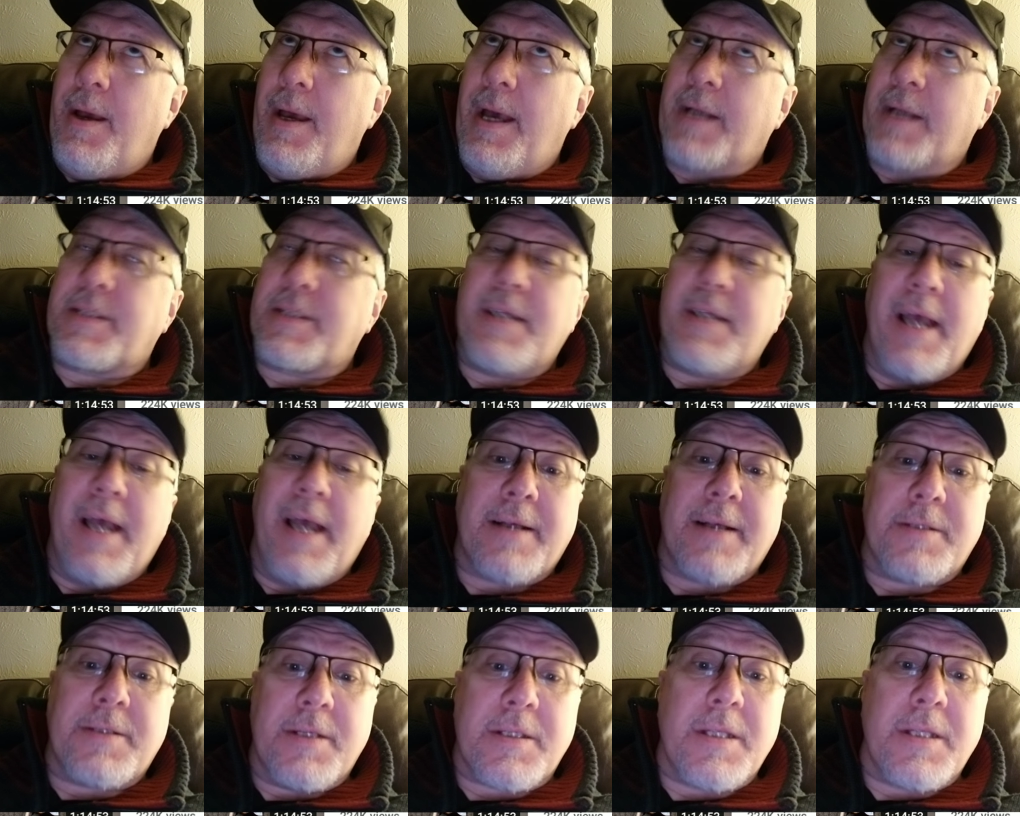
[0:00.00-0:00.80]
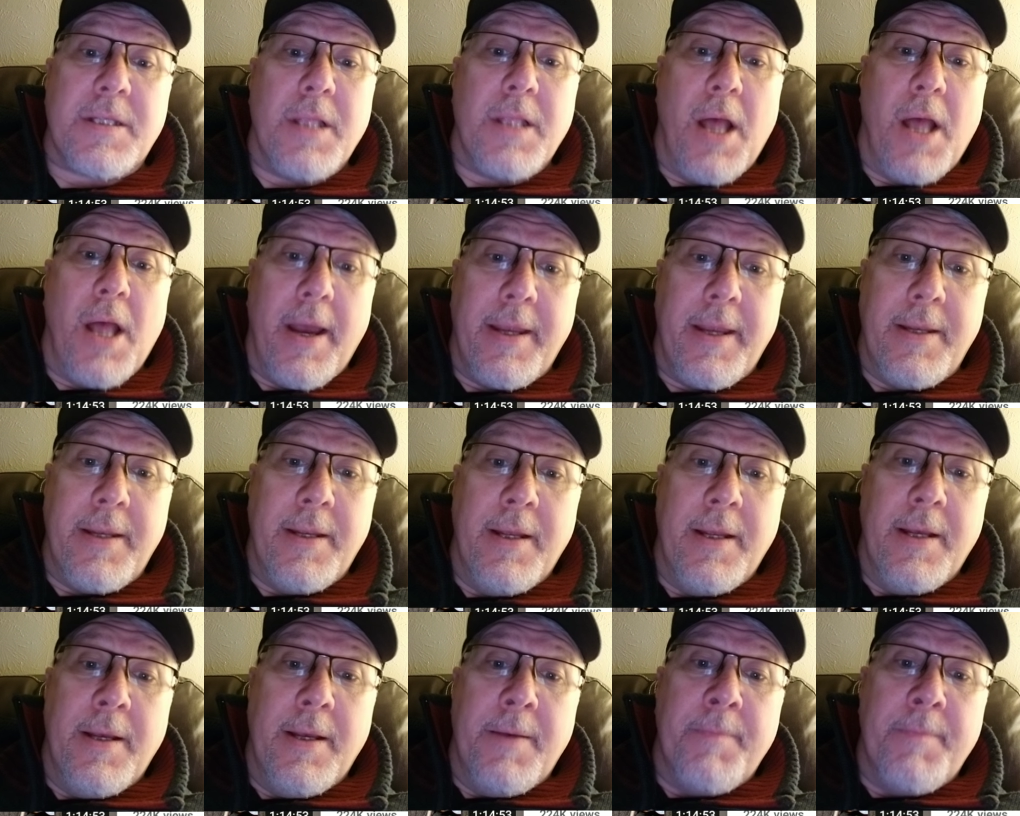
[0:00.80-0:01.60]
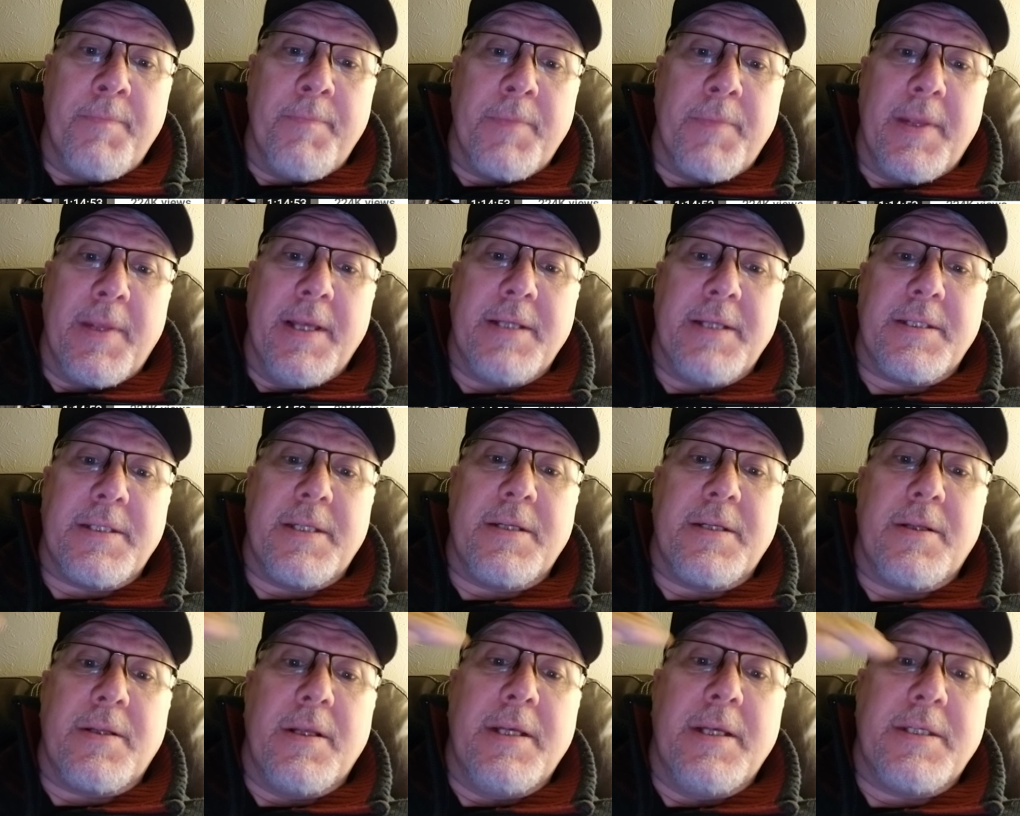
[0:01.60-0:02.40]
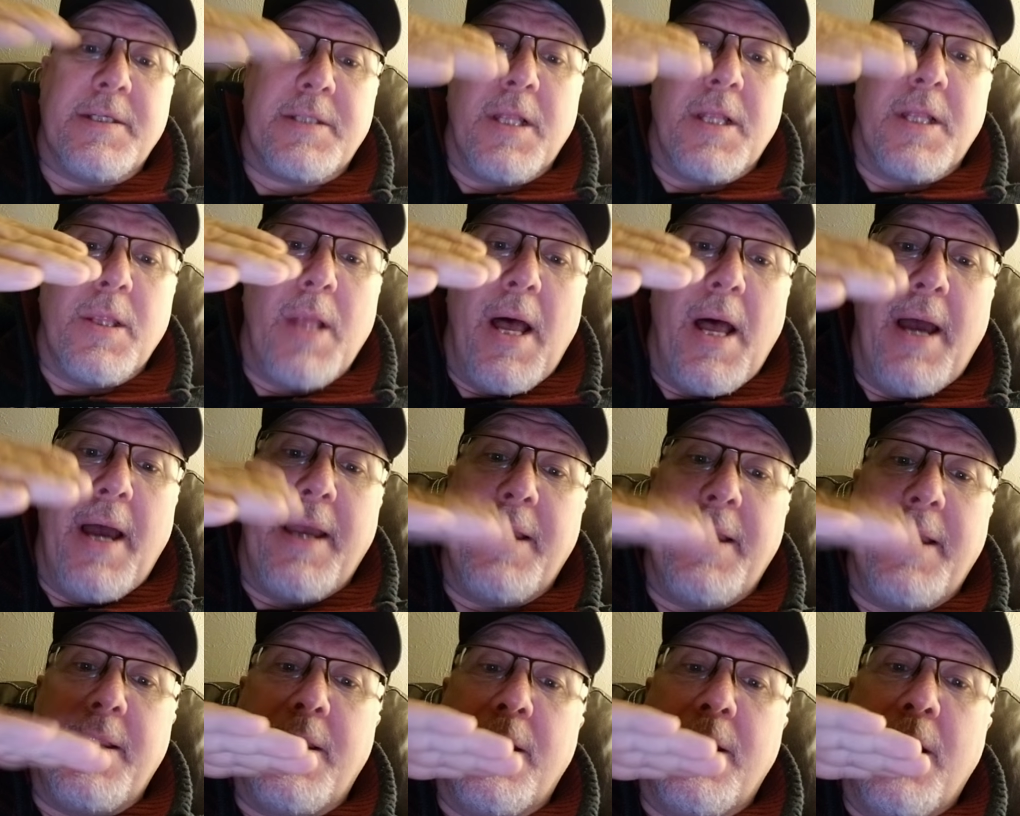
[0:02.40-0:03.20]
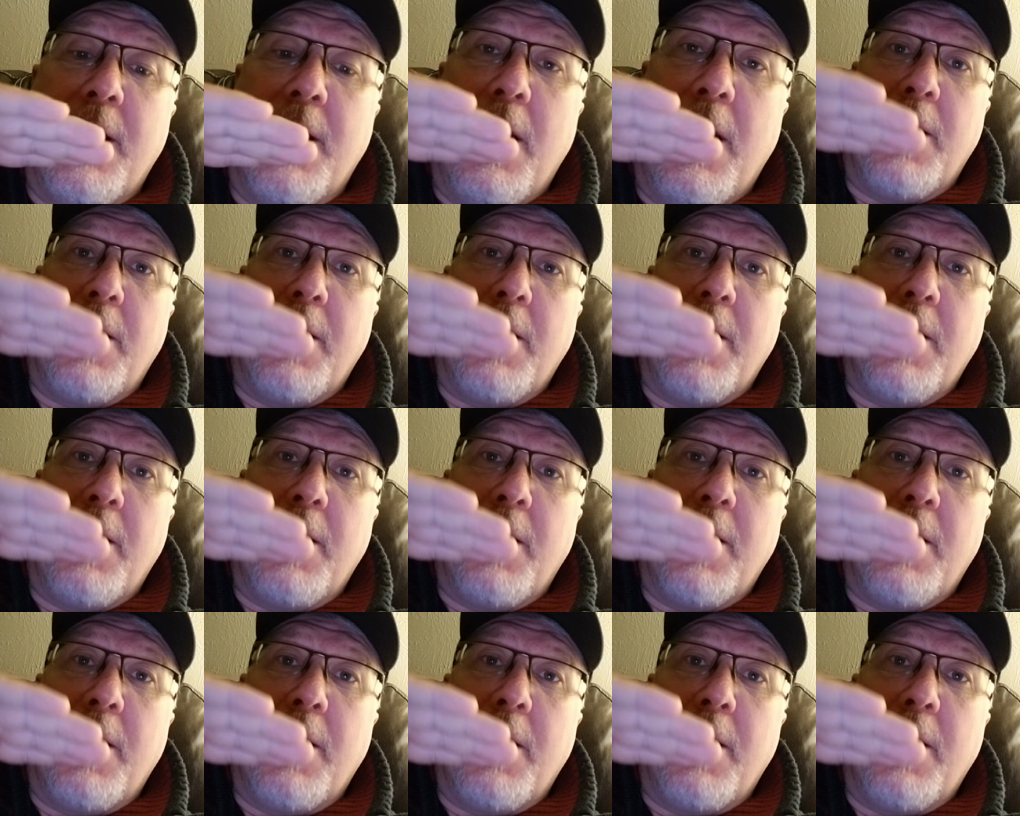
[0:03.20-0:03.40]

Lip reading: X-axis line is the line